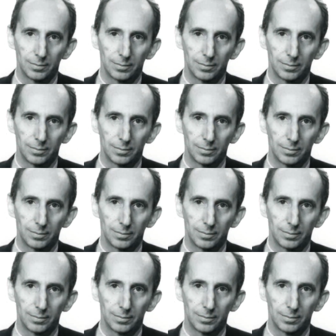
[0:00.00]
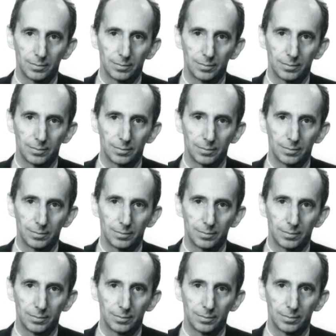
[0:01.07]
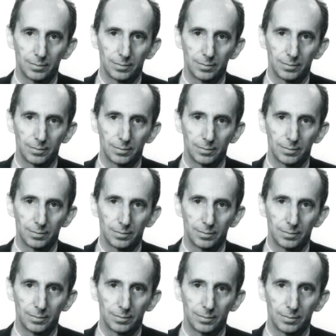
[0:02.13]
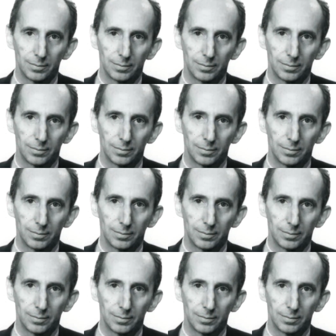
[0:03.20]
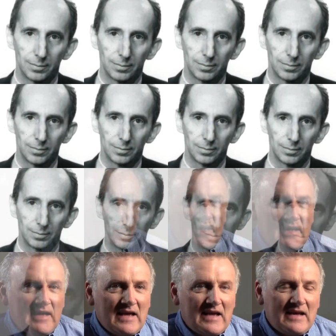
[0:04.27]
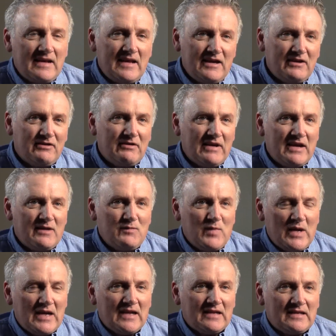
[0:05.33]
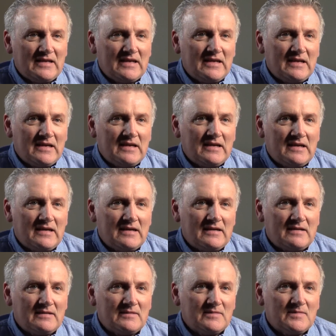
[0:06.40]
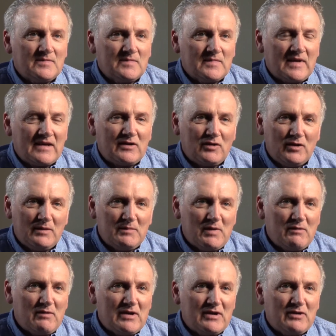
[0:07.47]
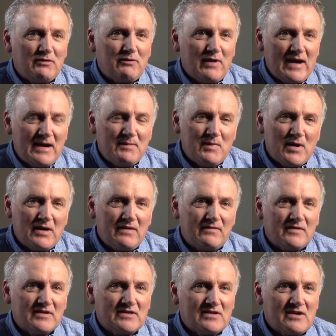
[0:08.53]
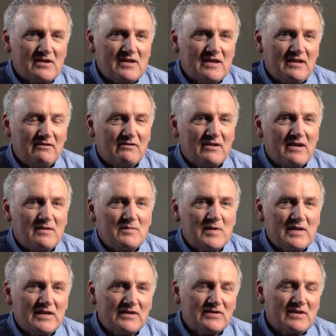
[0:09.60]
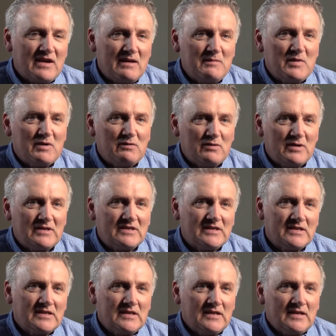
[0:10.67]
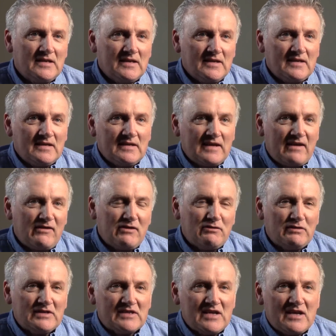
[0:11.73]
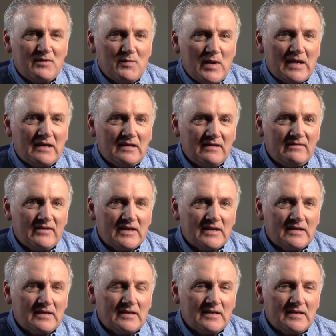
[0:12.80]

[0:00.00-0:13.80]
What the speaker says: And I asked Leo if I could be with him, to talk to him about those things. And he agreed immediately. I told him I wanted to write about it for the Star Telegram, and his comment was, everyone's got to make a living.